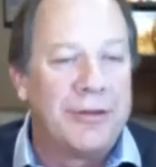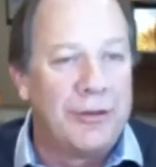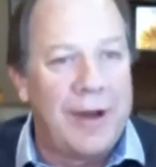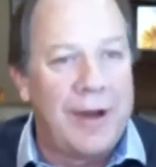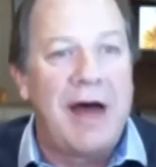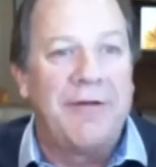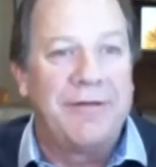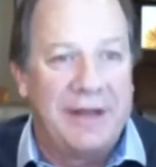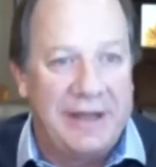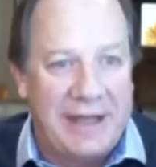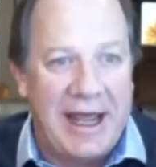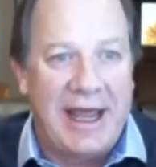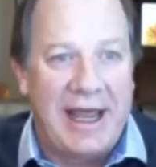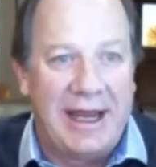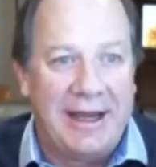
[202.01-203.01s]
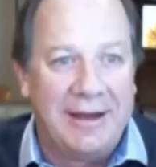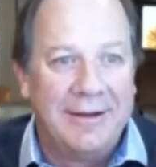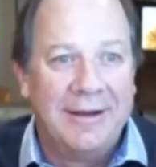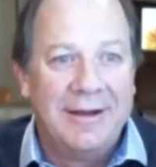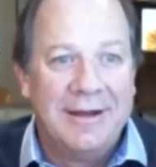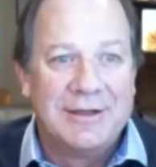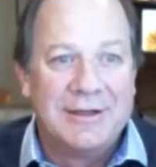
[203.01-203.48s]
throughout the day.
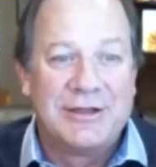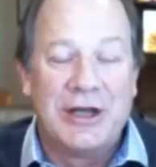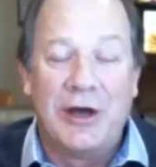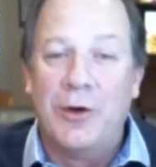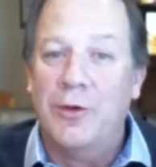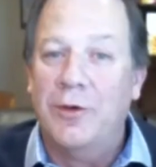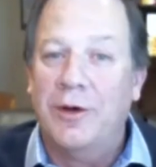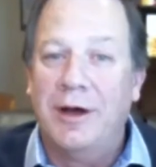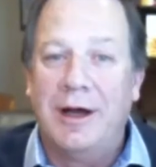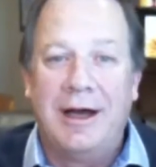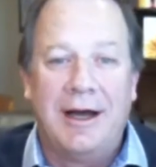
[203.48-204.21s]
So